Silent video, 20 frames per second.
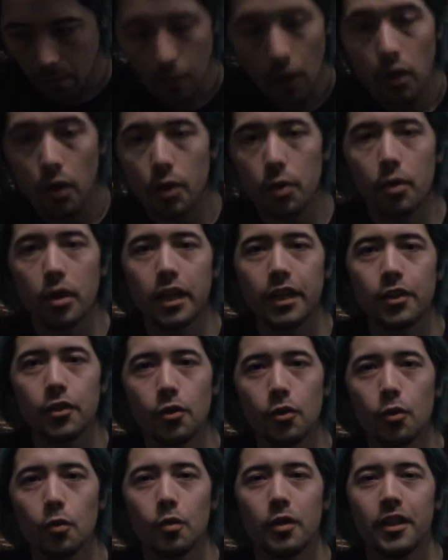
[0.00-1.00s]
Although I
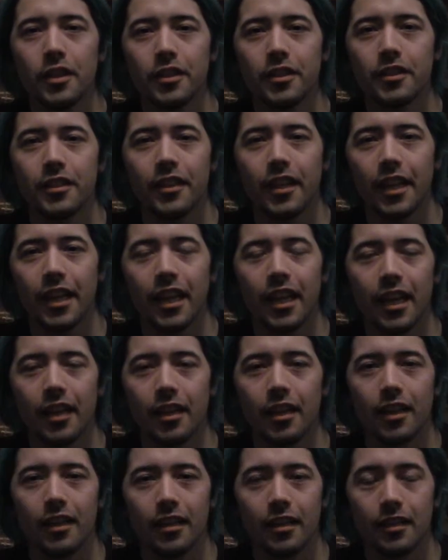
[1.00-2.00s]
do wish that I had
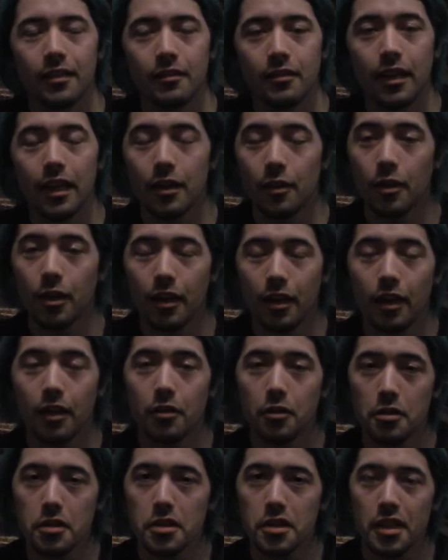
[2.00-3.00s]
gotten, I
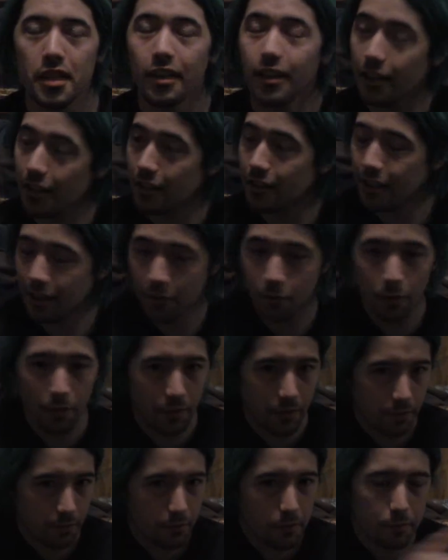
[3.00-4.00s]
also say with
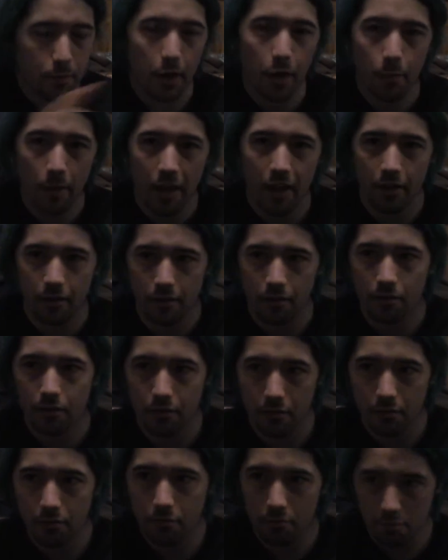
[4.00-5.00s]
Spider-Man
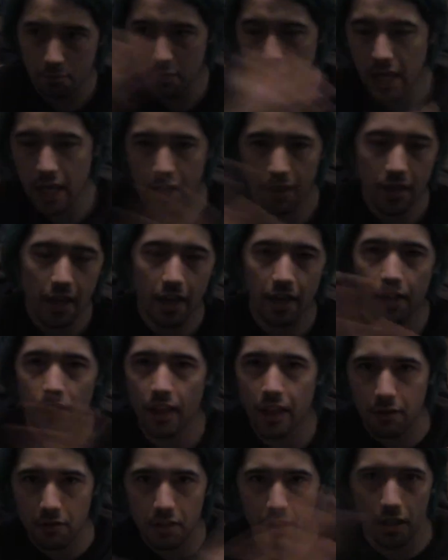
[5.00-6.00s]
saying that and
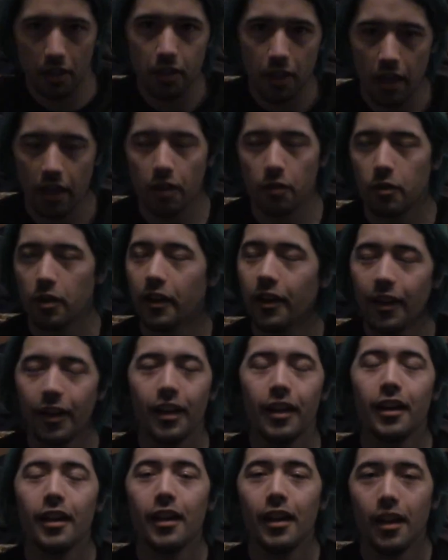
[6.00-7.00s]
then cut out,
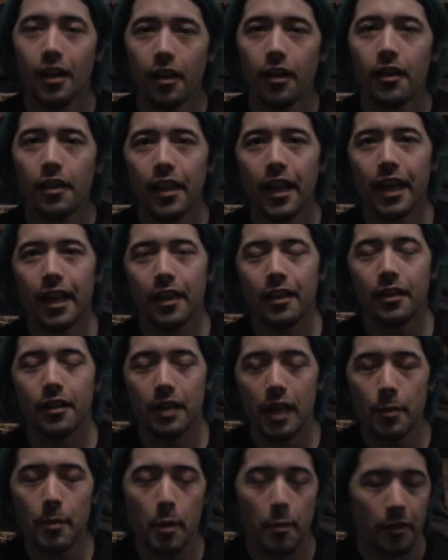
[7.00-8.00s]

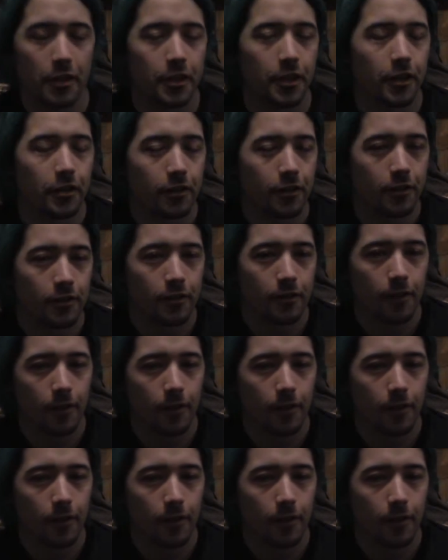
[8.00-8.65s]
that made me chuckle.